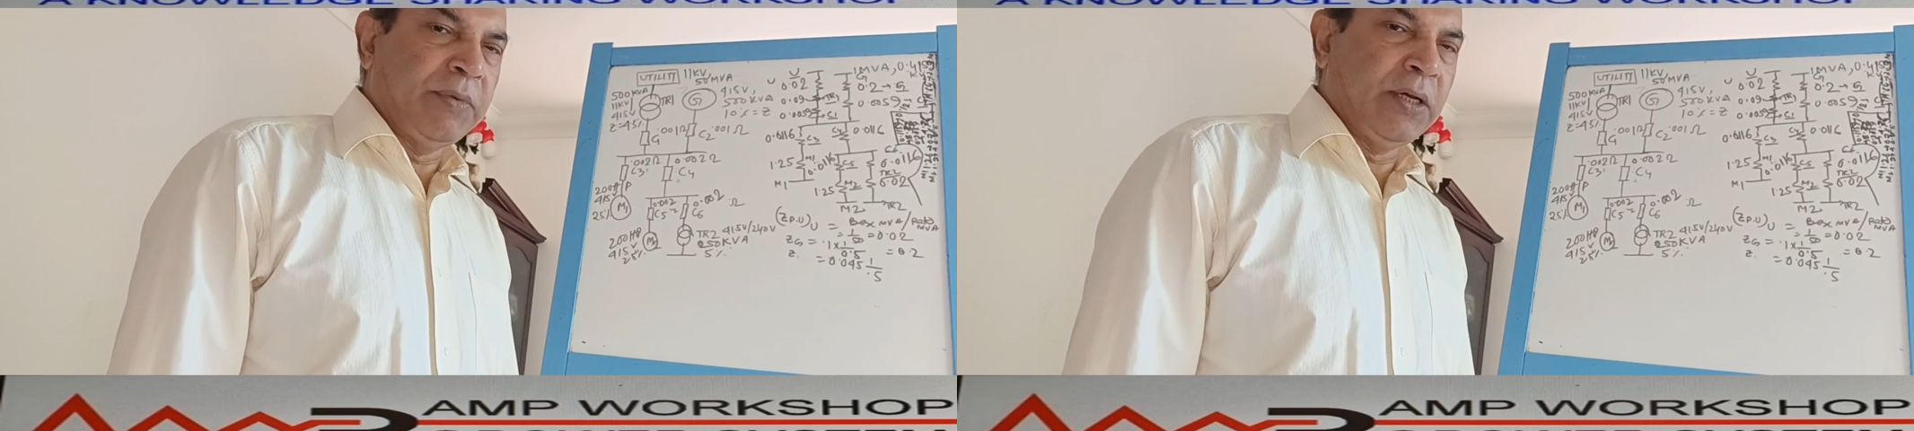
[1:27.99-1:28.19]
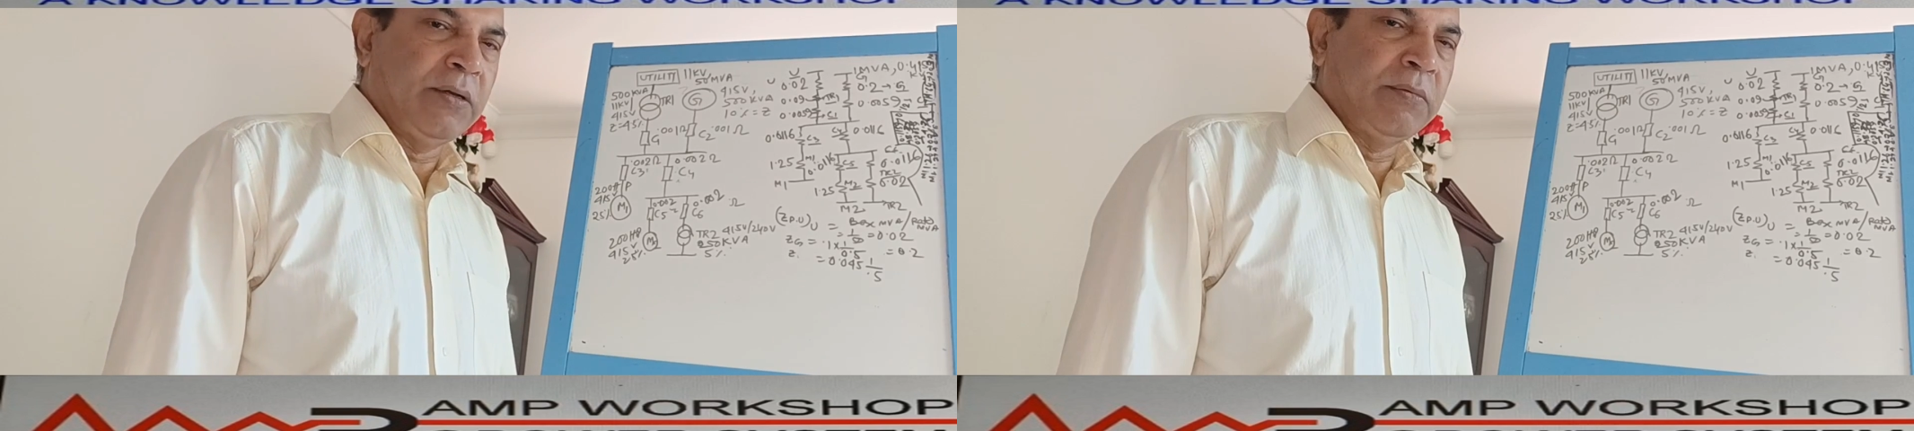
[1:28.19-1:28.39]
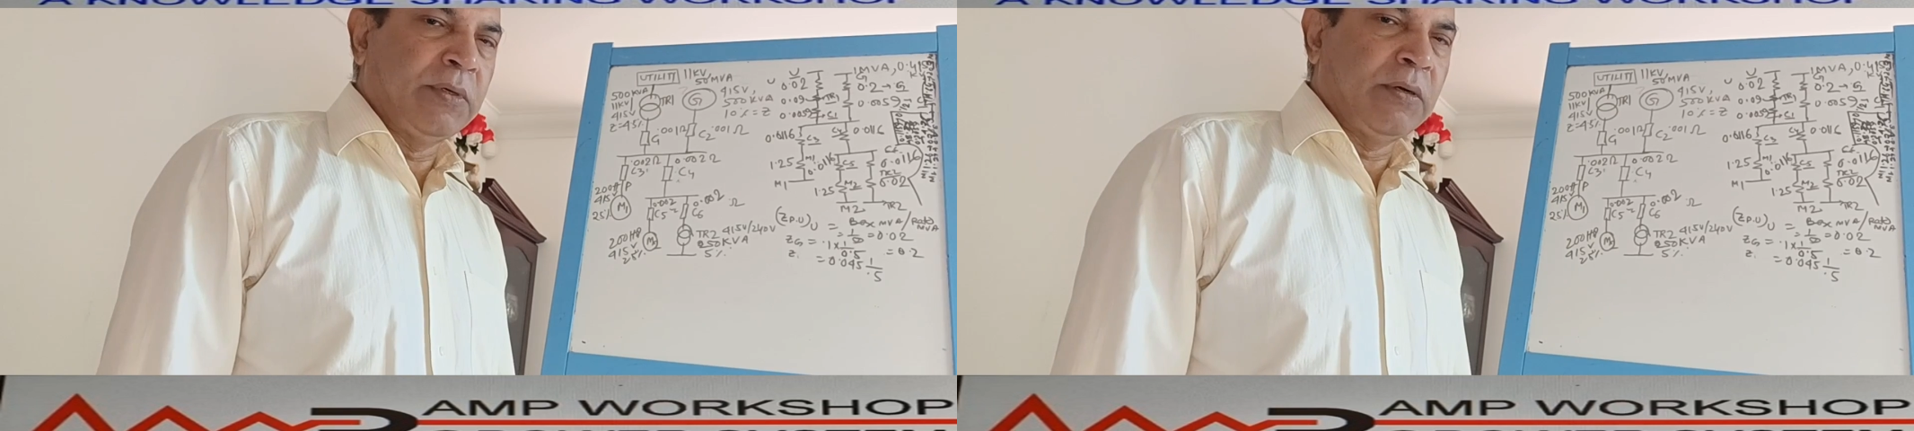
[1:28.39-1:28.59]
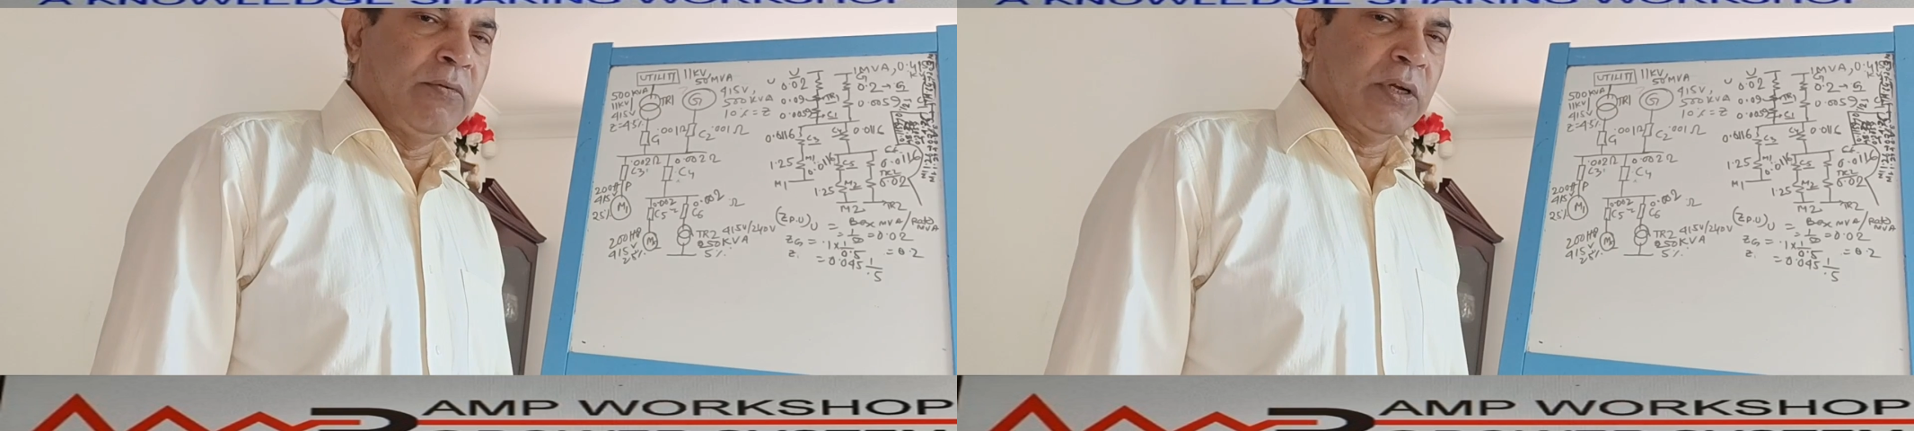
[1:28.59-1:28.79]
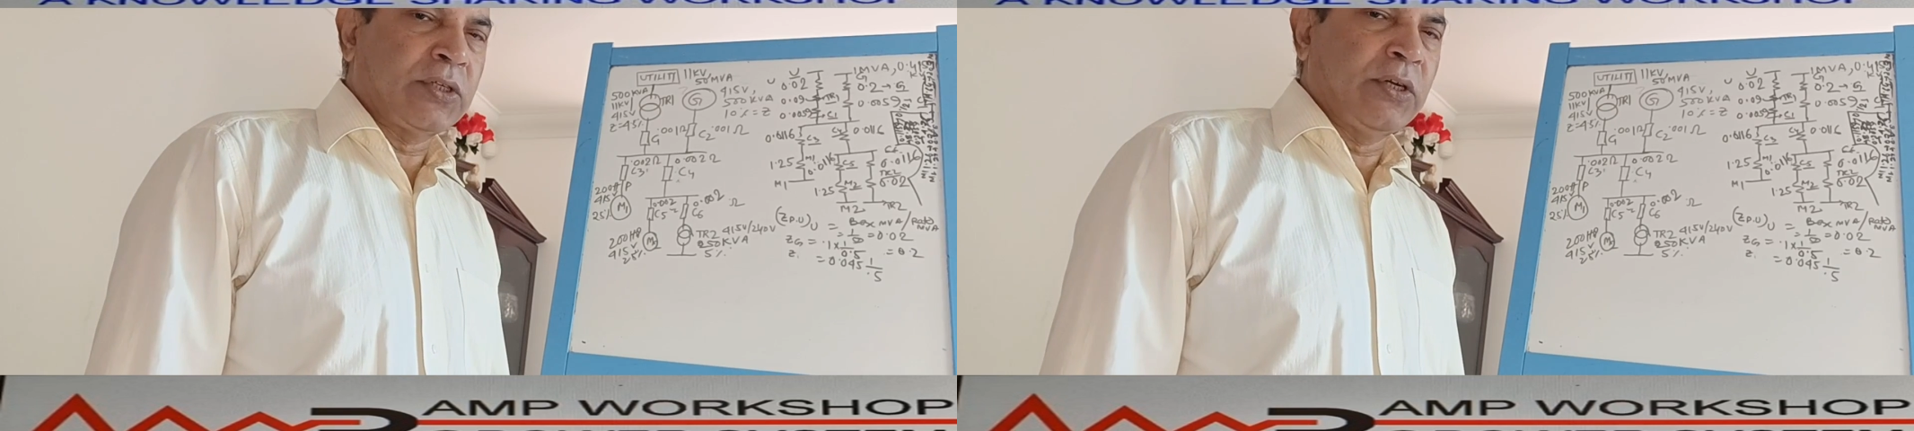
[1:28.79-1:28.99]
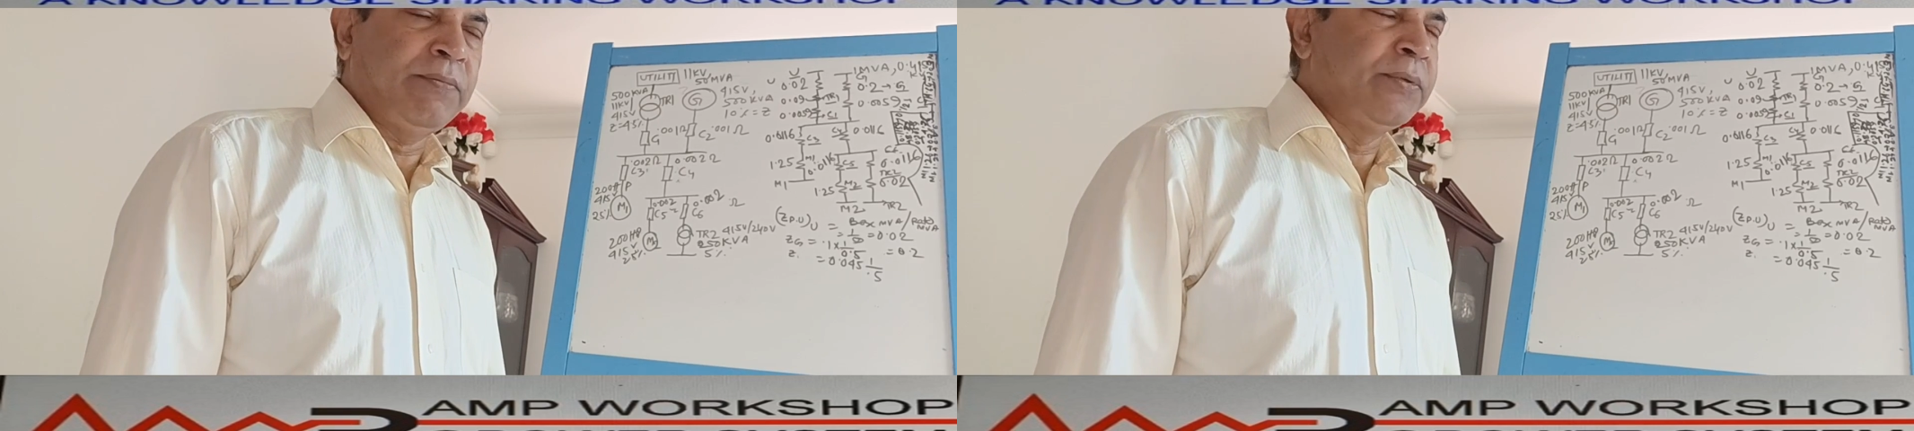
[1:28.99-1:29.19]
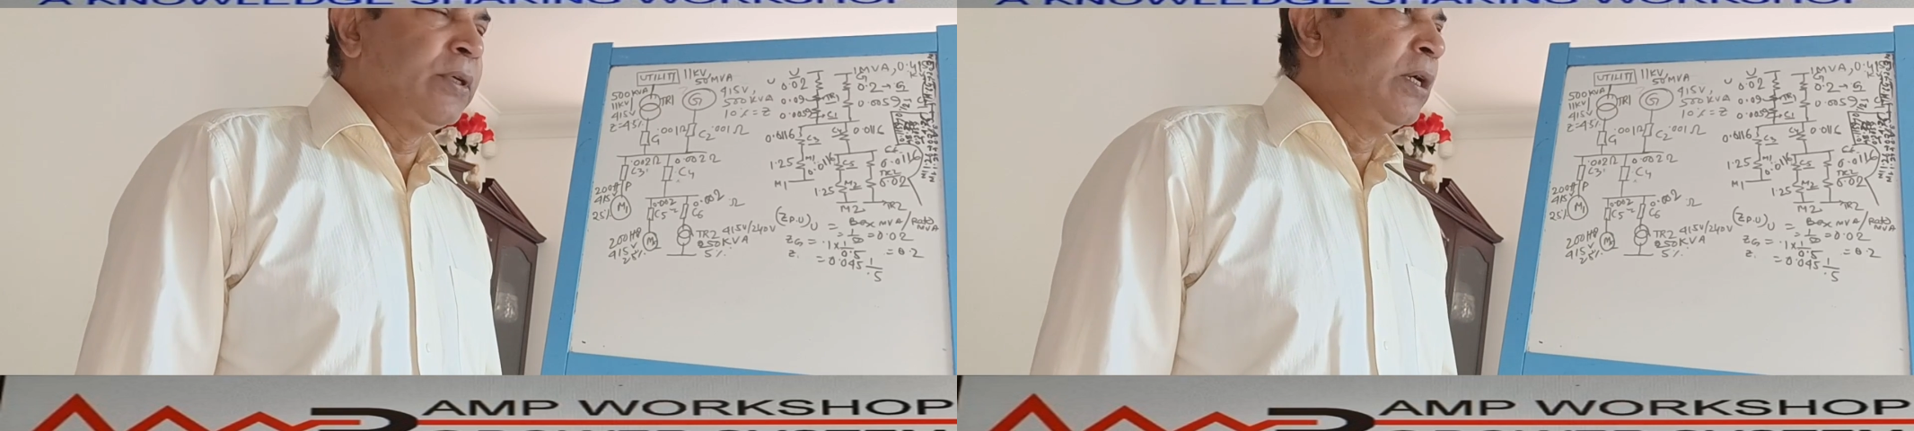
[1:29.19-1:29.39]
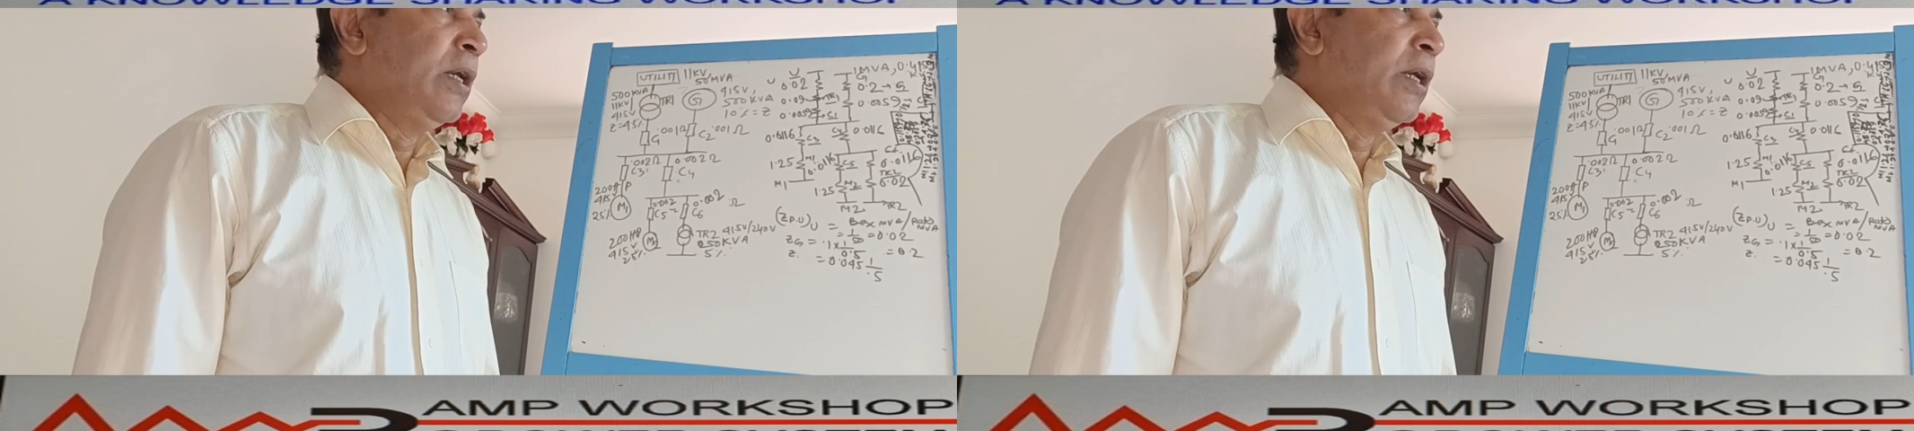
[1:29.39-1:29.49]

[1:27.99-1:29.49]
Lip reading: workshop.